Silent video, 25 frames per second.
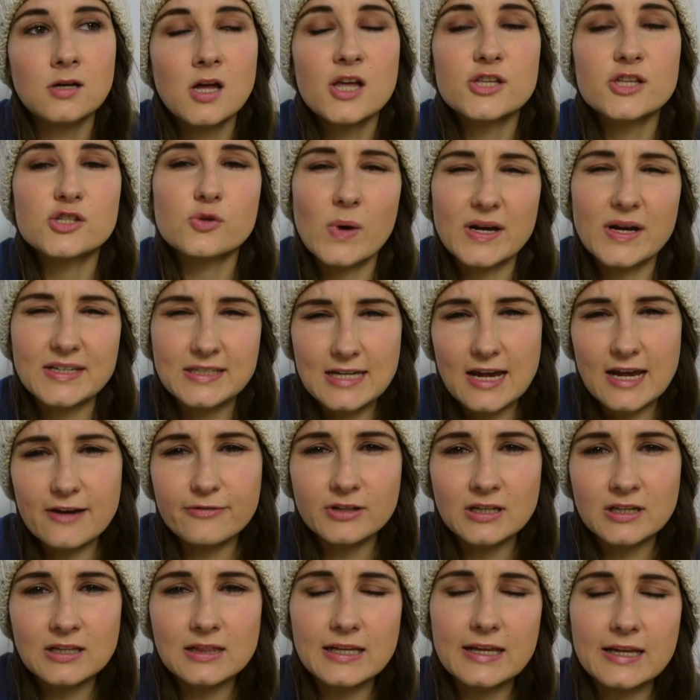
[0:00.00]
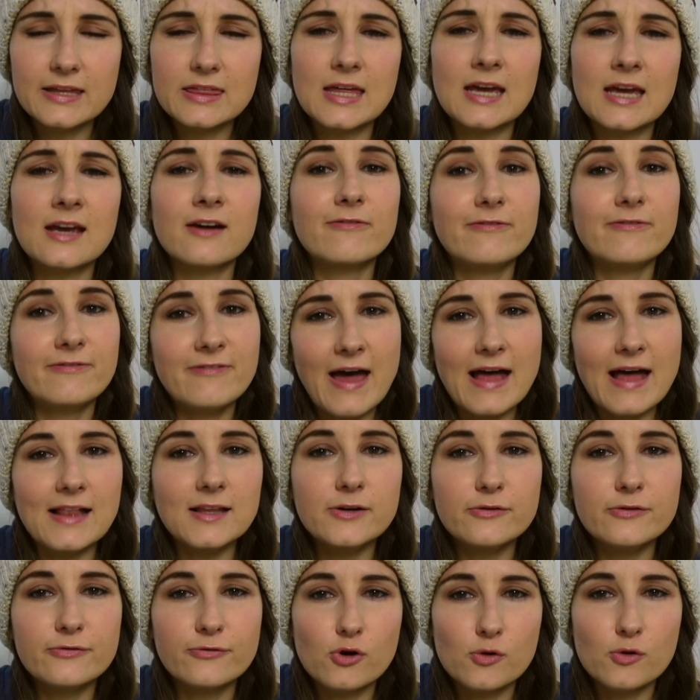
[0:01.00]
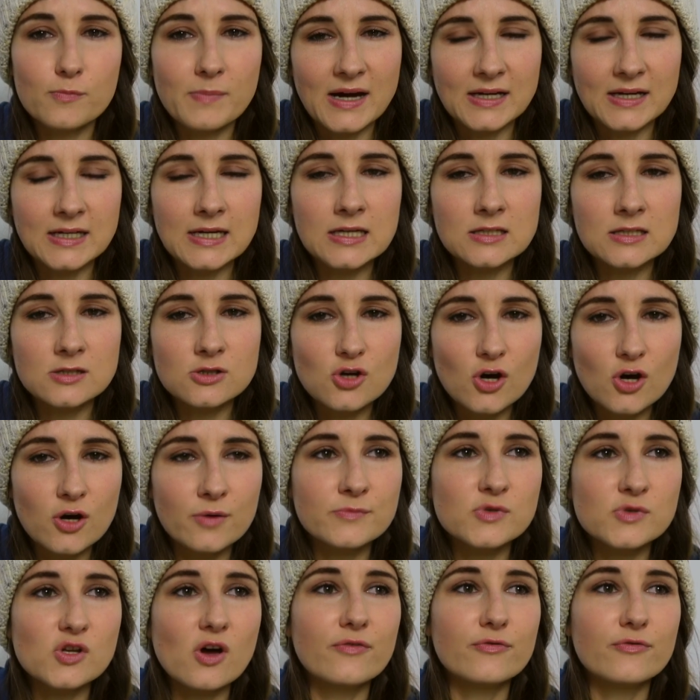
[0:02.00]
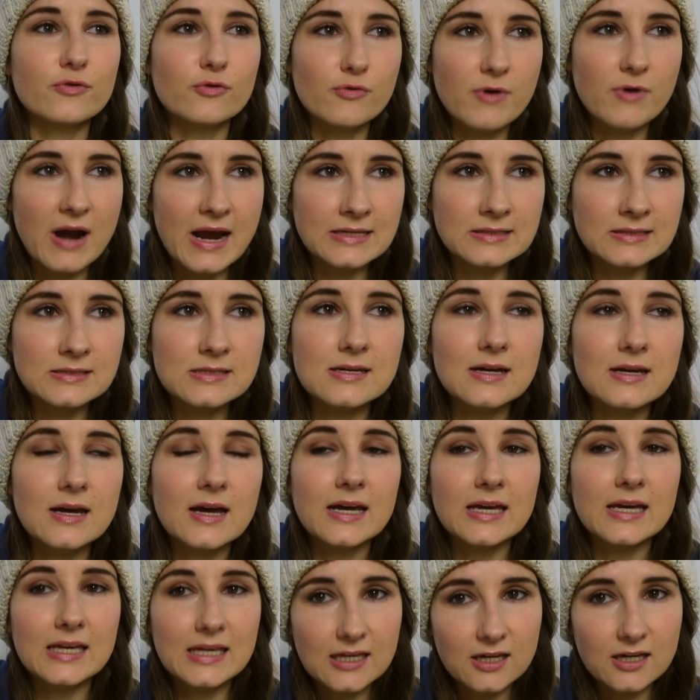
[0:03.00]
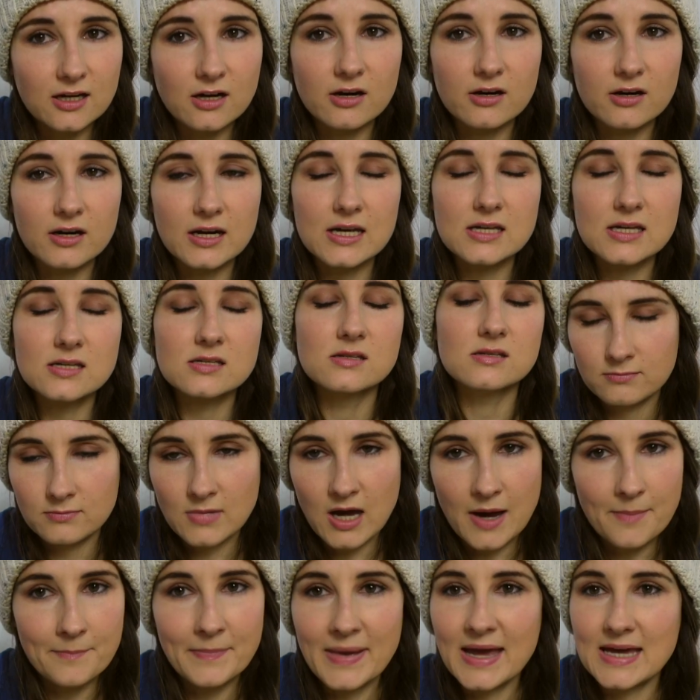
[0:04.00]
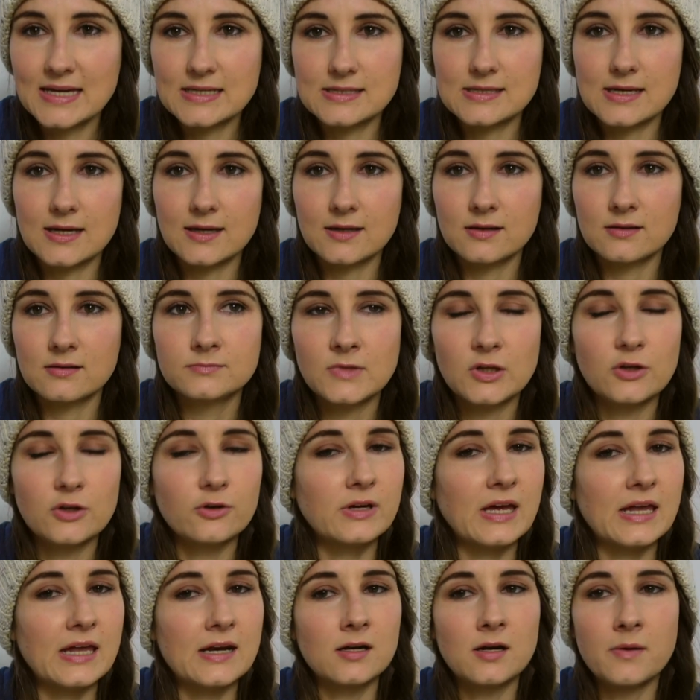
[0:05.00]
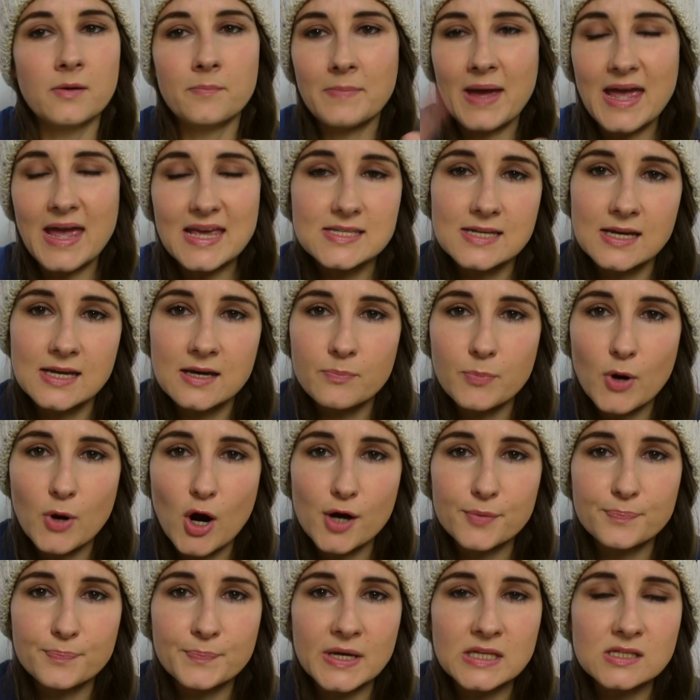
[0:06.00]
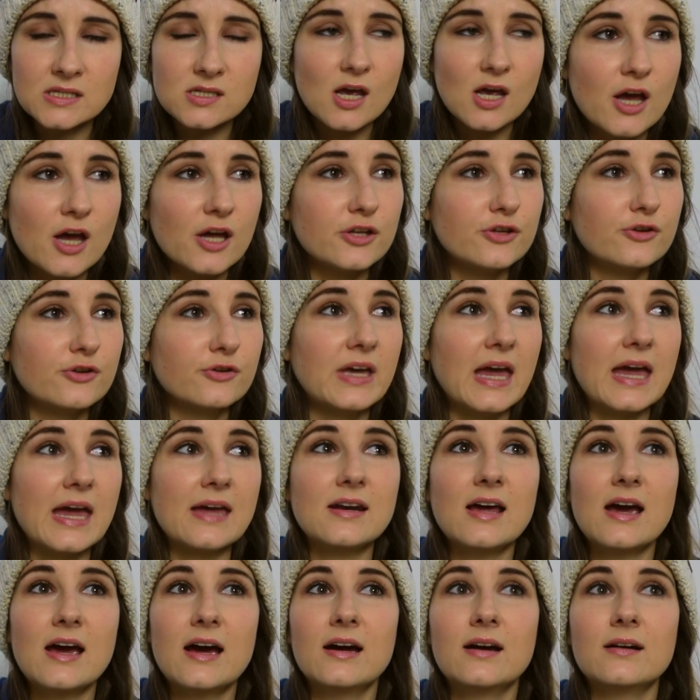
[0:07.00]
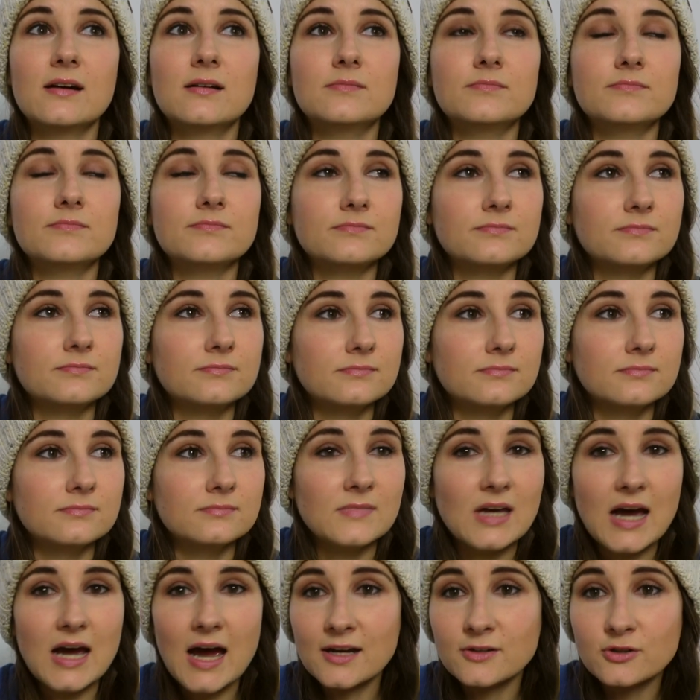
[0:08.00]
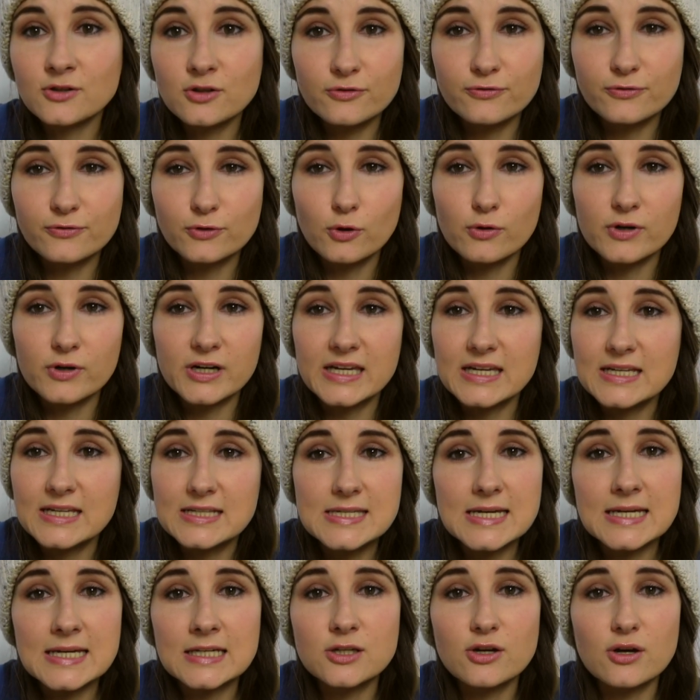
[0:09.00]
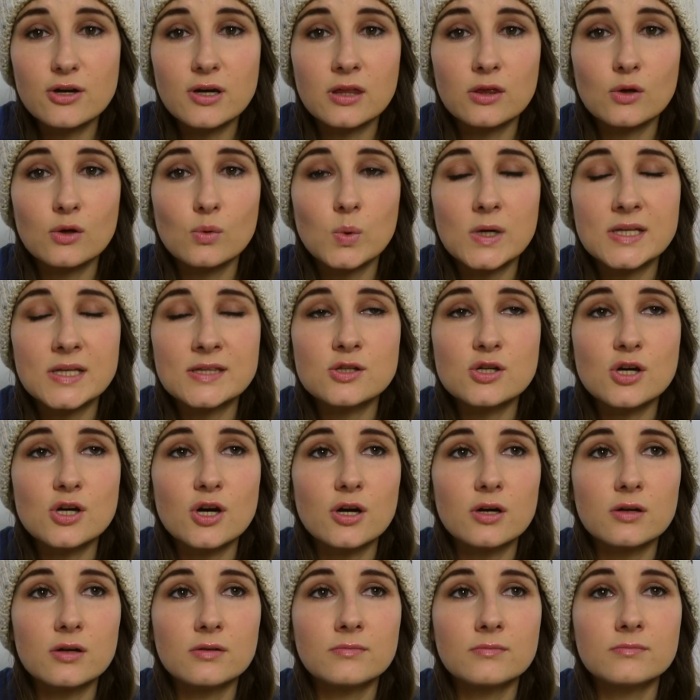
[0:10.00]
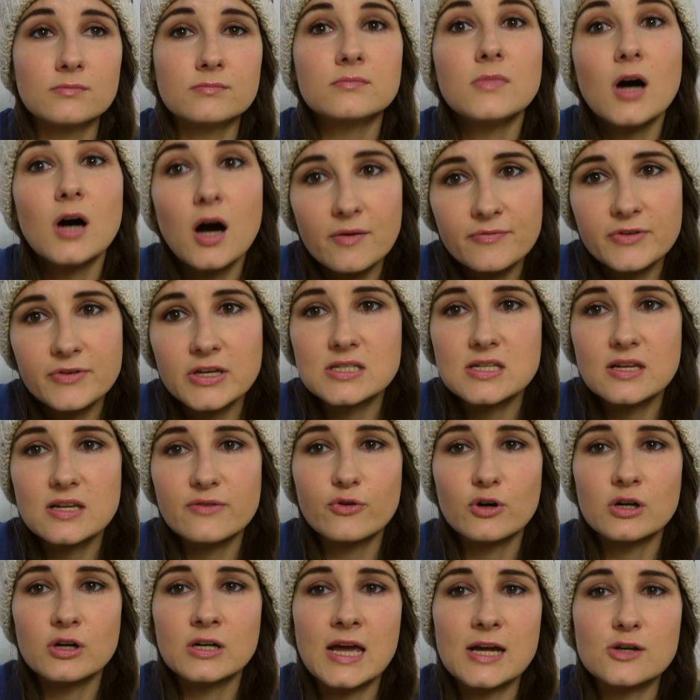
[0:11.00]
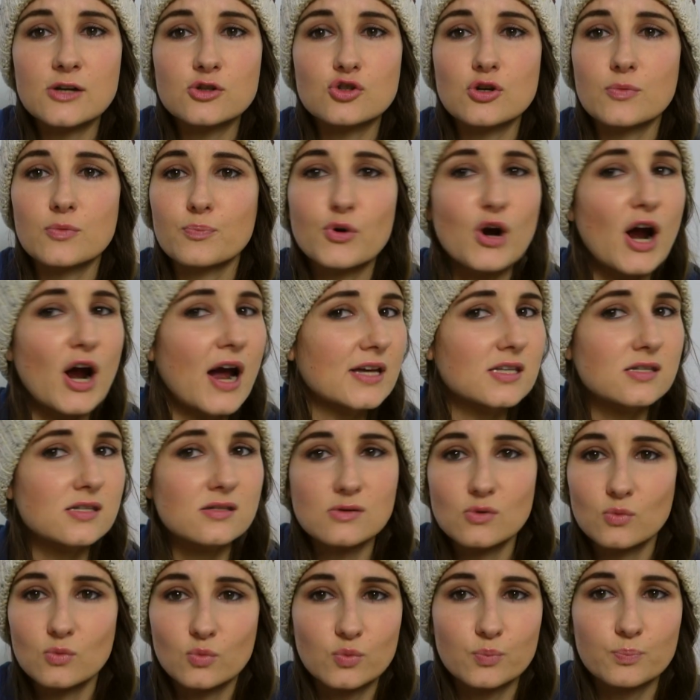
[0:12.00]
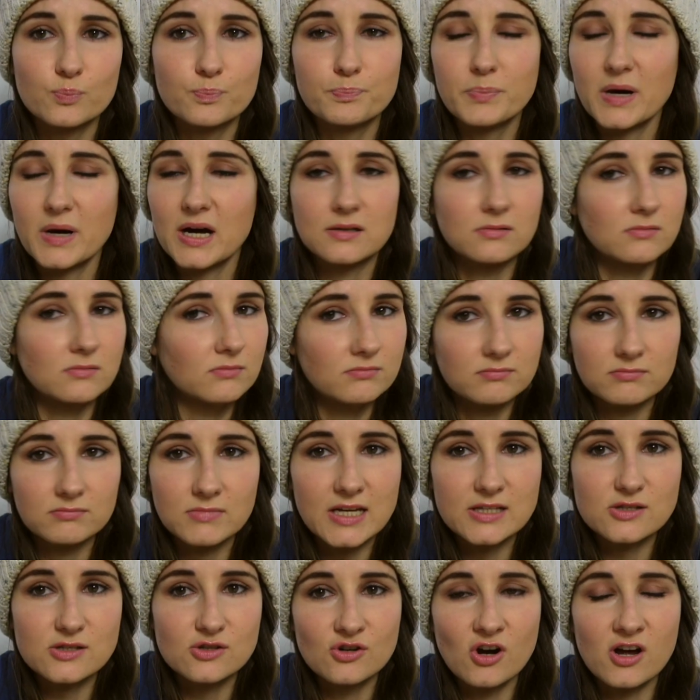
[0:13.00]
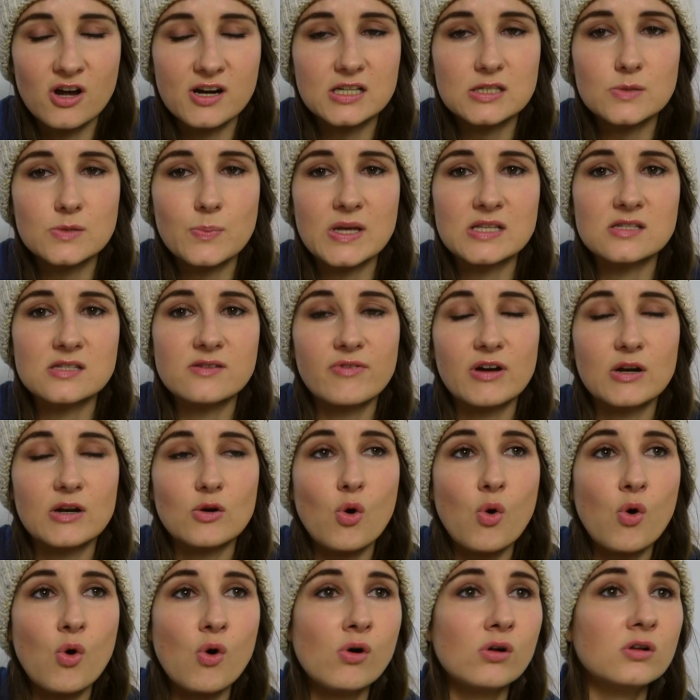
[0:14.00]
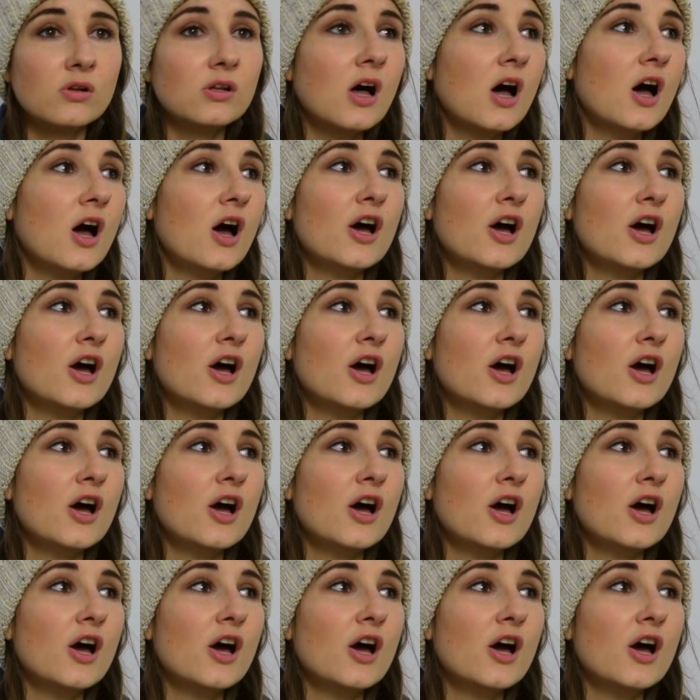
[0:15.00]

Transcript: So I definitely think value for money in terms of rent here is amazing. You get an amazing apartment, you get underfloor heating during the winter, obviously for an extra price, but it's not expensive at all.